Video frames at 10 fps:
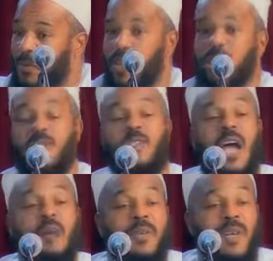What is the
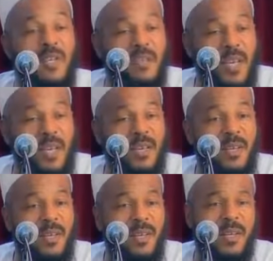Sahabi going to say?
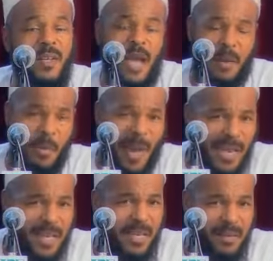I'm a
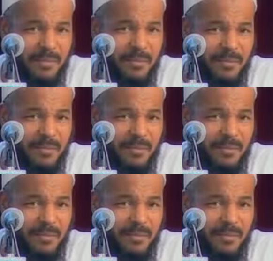Maliki?